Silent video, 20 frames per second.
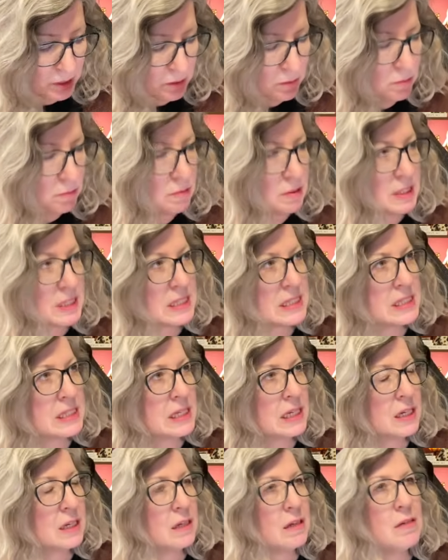Let's
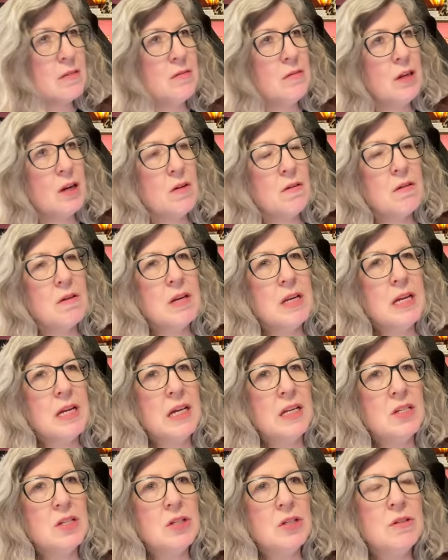see, you don't
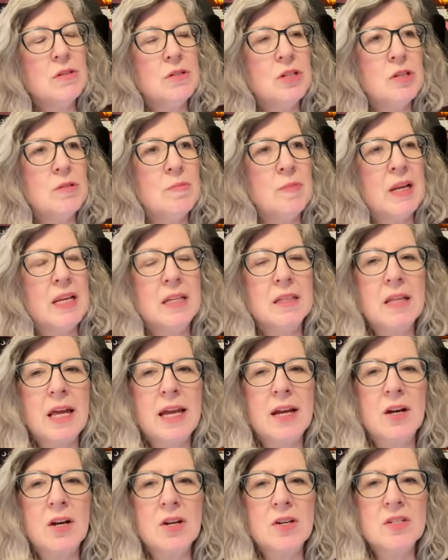need too many
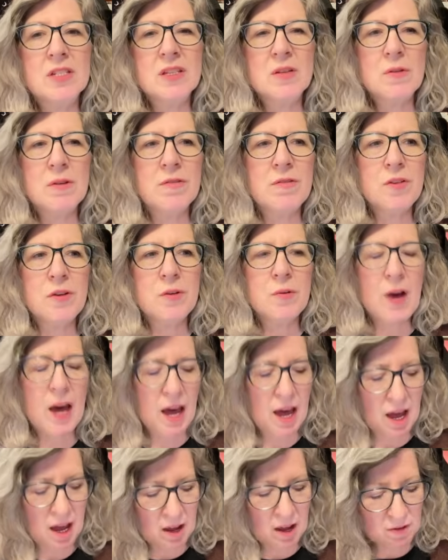layers. So if you
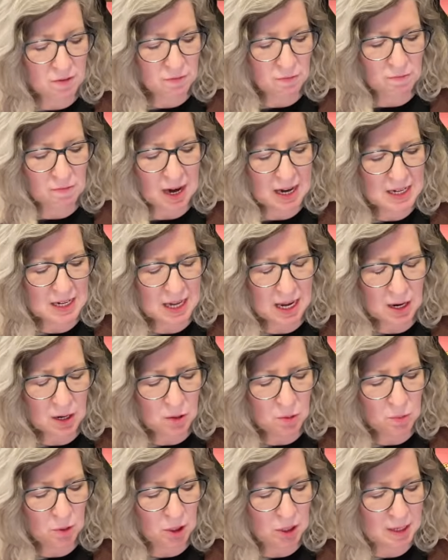have, right now
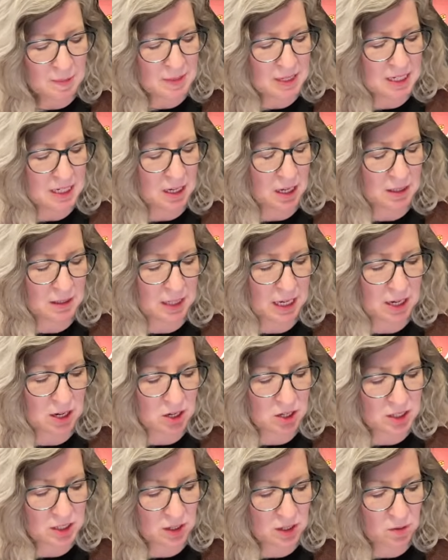we're limited on
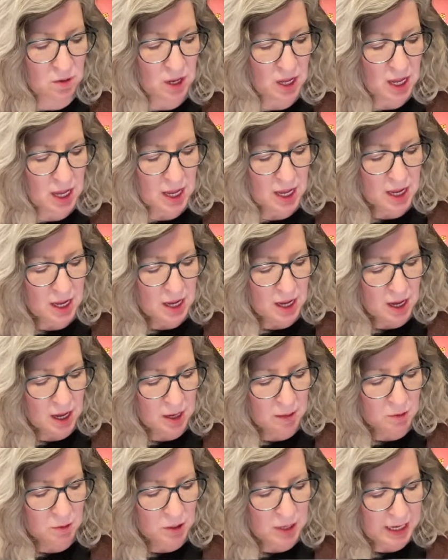layers. So
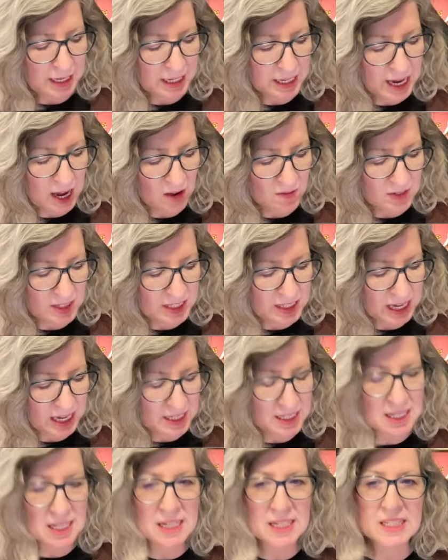create a canvas size
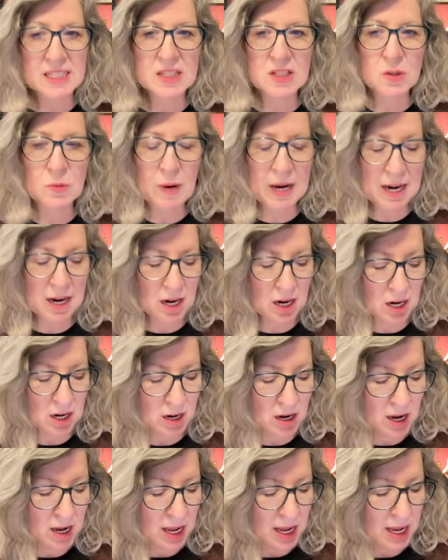that is square,
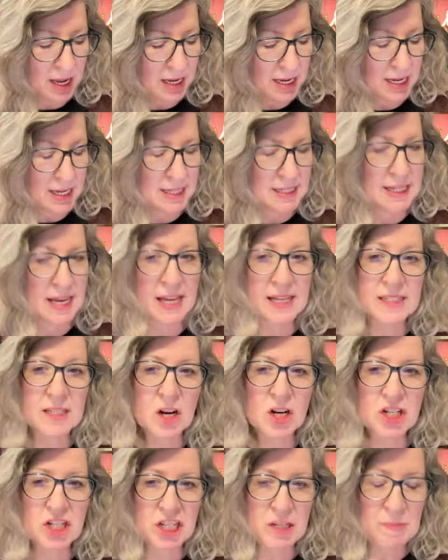is
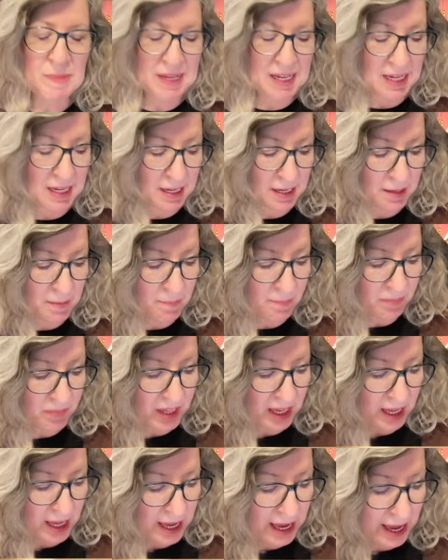sRGB,
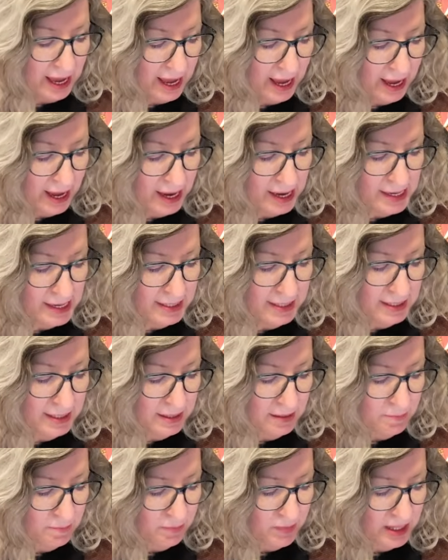and
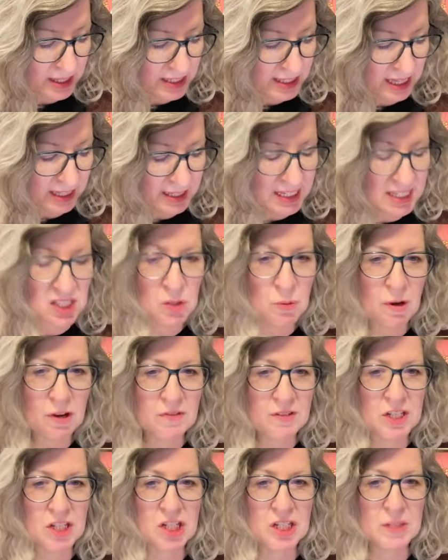is at least 12
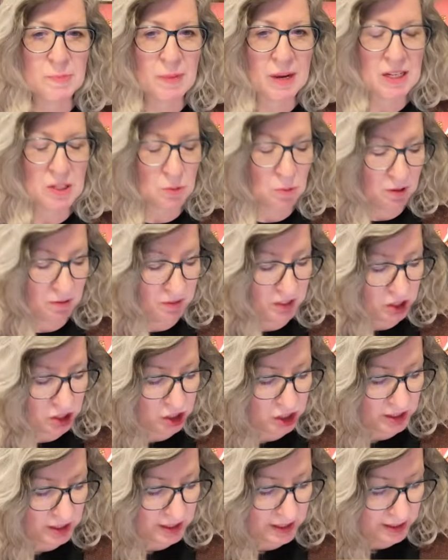inches by 12
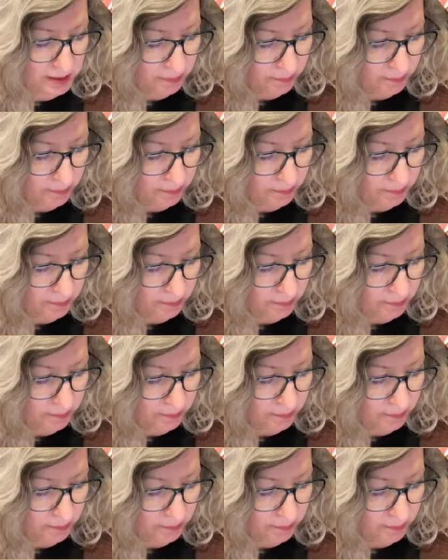inches.